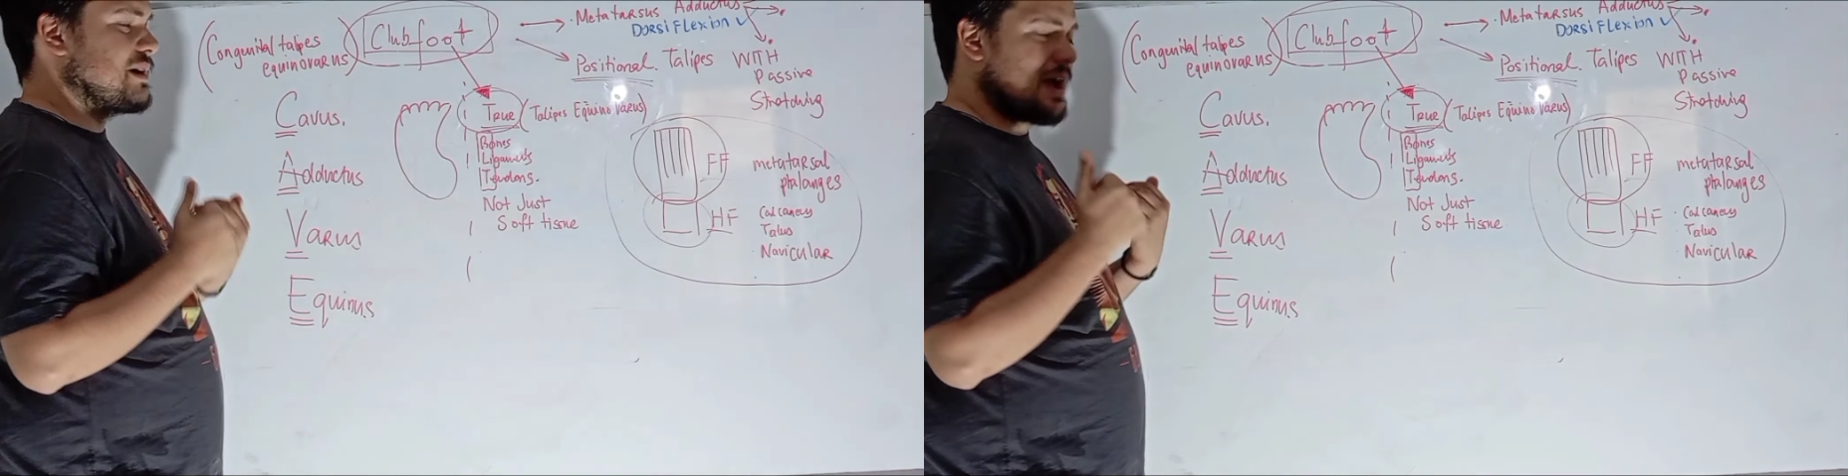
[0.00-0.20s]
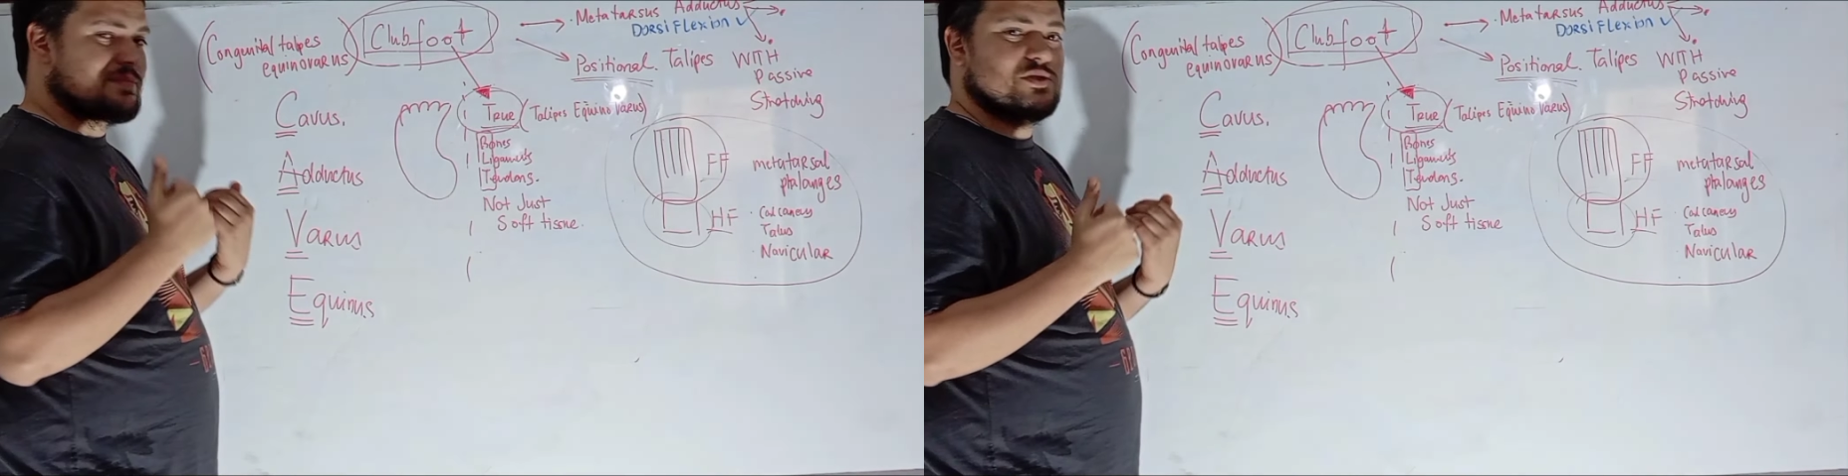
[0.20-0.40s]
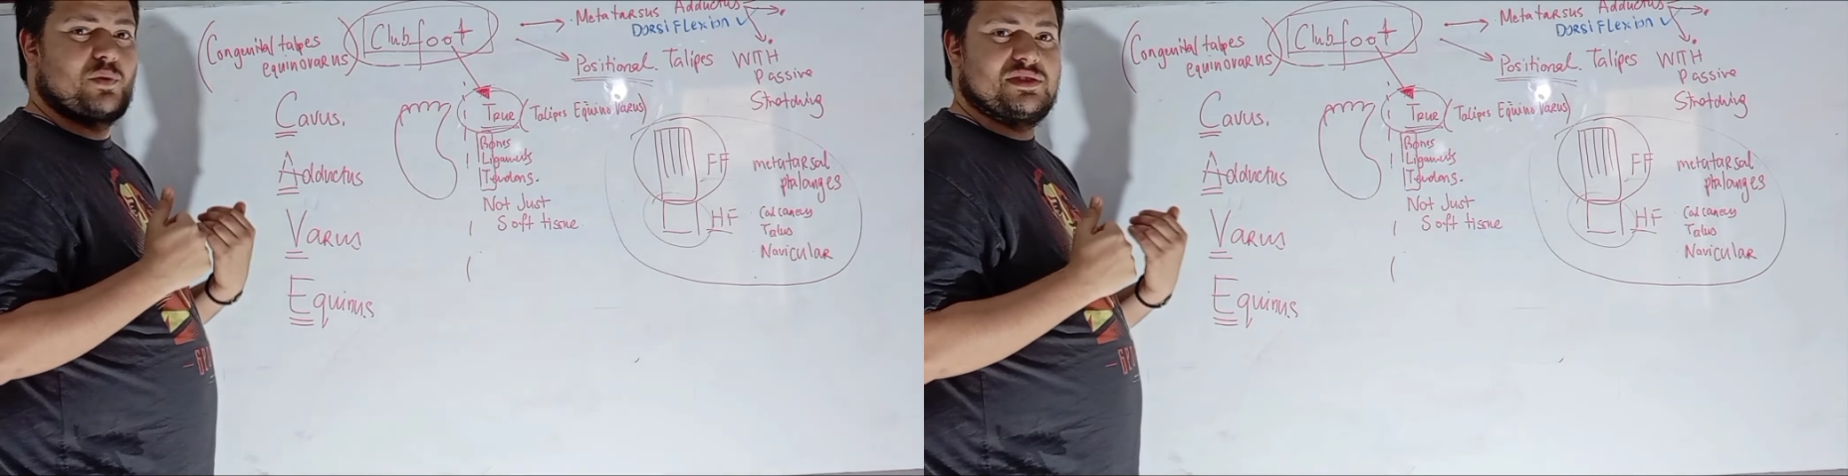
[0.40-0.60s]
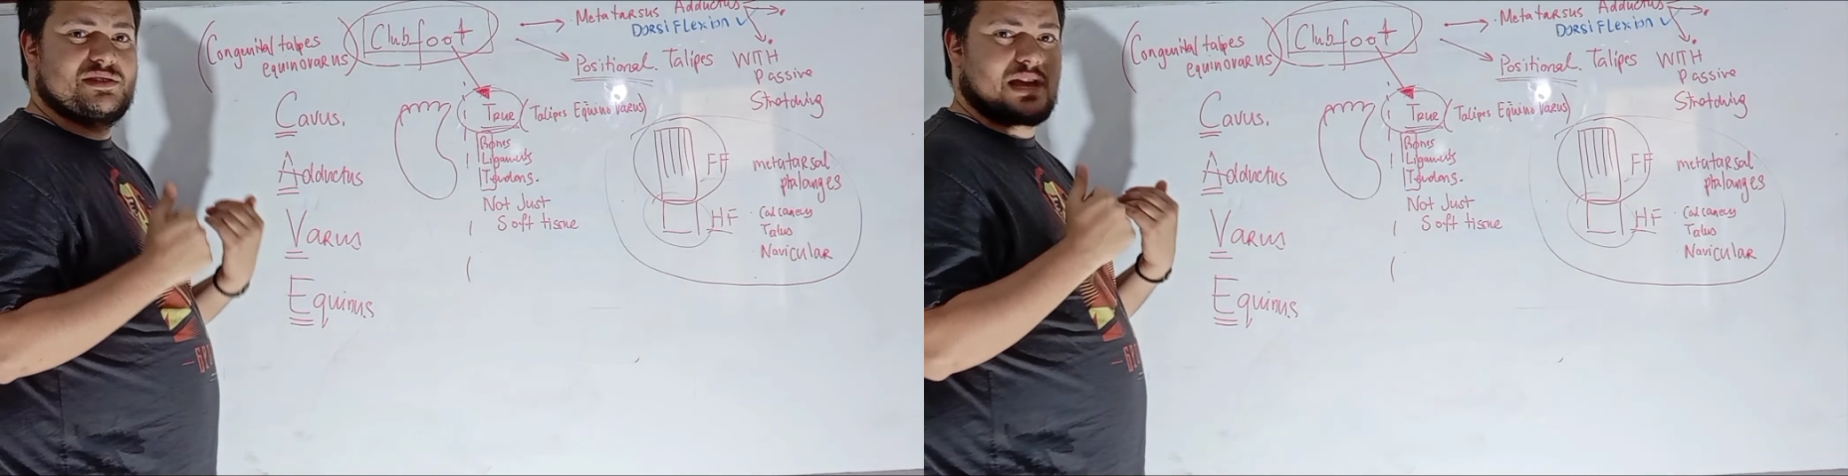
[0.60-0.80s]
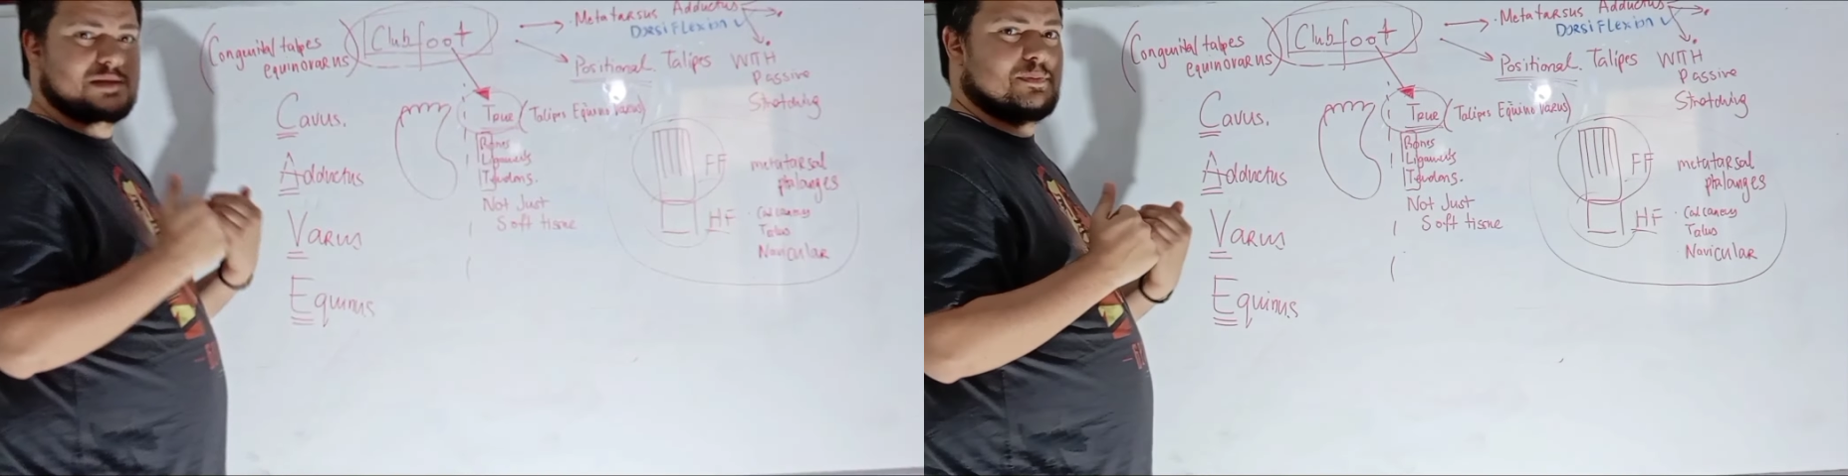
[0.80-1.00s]
comes with
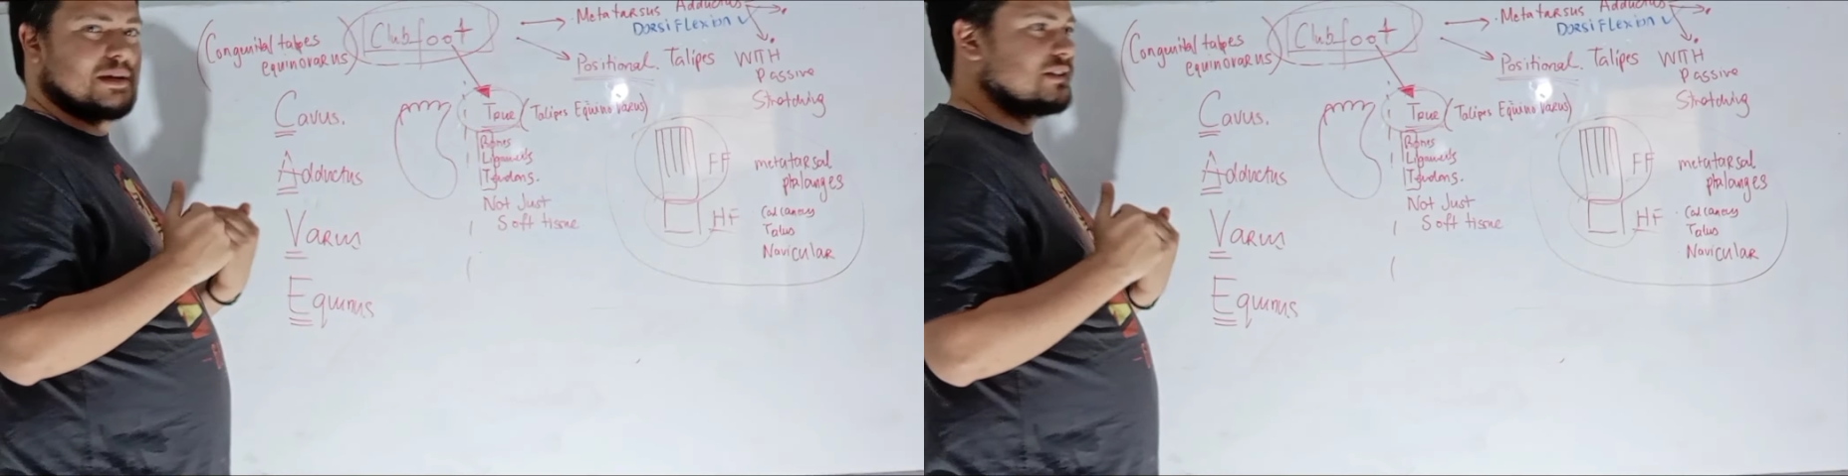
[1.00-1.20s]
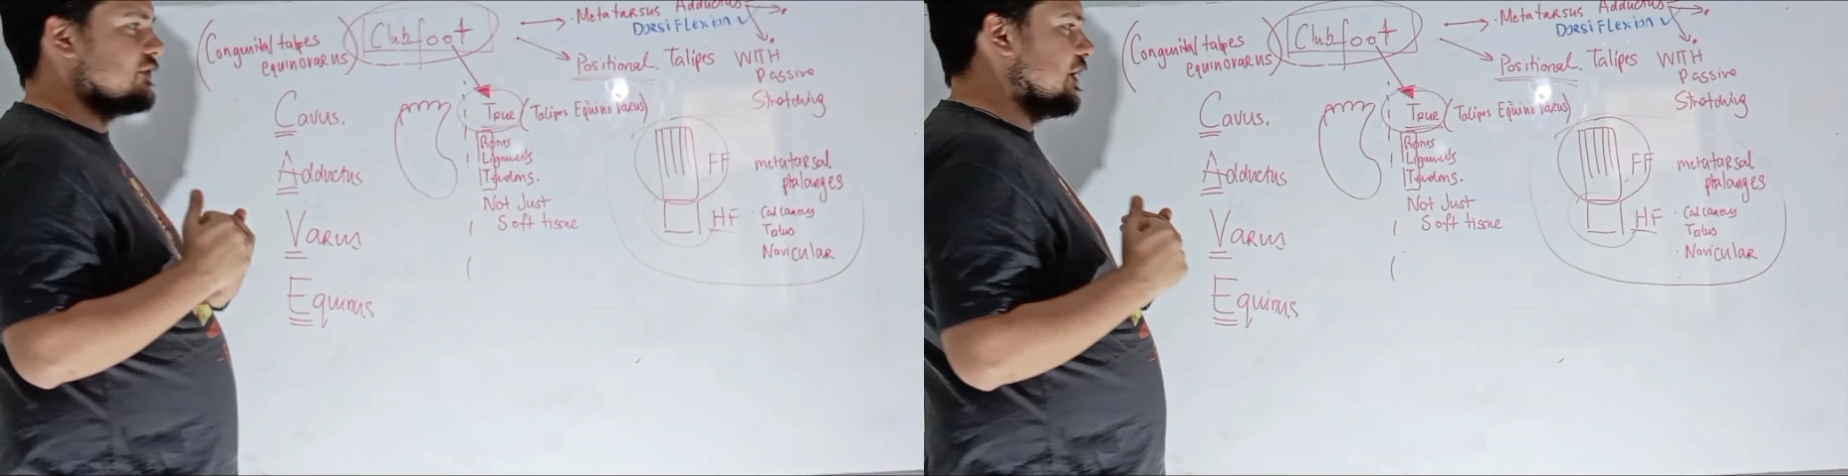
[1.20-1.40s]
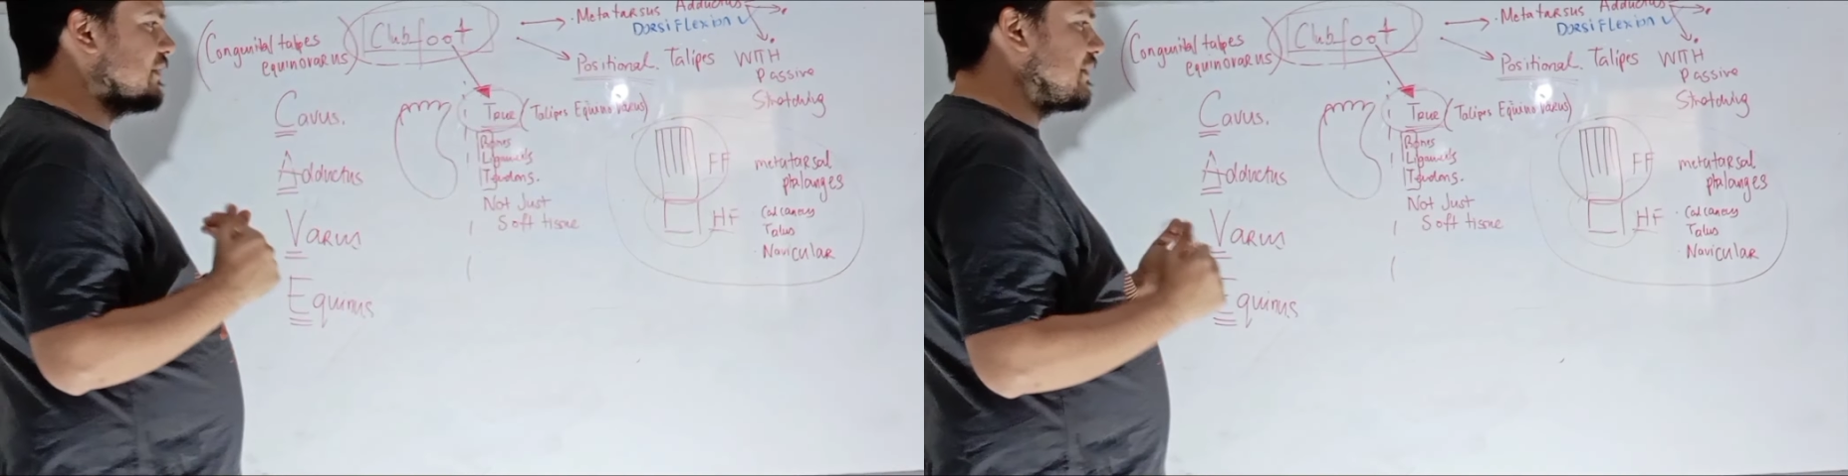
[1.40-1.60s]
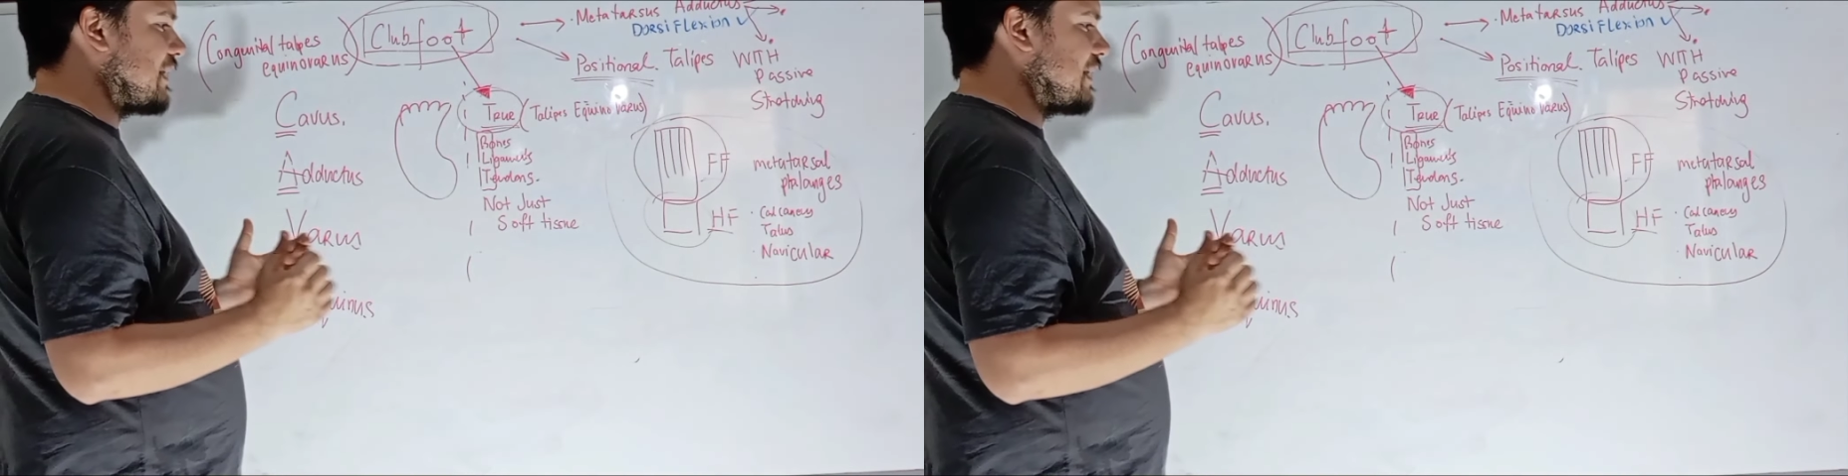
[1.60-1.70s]
suspect feet